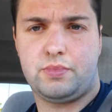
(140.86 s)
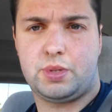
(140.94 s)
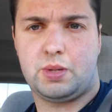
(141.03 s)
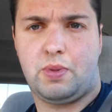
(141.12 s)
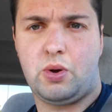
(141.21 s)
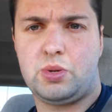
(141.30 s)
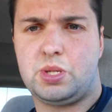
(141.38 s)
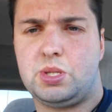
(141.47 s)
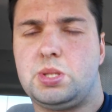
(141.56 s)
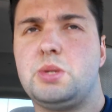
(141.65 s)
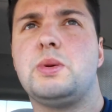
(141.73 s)

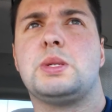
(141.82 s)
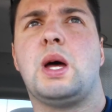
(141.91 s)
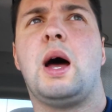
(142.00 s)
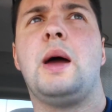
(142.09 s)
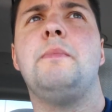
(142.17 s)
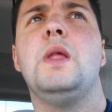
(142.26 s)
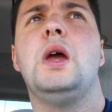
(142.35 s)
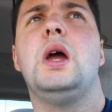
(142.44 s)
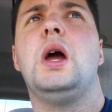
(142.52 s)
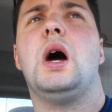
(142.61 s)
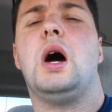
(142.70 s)
supposed suicide
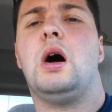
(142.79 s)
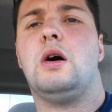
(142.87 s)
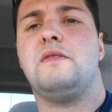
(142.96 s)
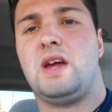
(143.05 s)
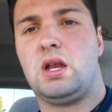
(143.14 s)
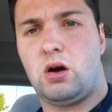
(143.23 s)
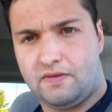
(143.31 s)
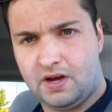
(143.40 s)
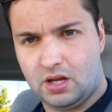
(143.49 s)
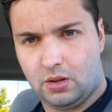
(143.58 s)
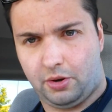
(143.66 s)
of
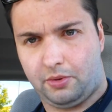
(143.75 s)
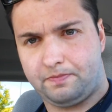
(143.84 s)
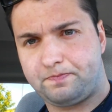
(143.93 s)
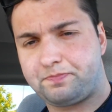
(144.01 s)
Adolf Hitler.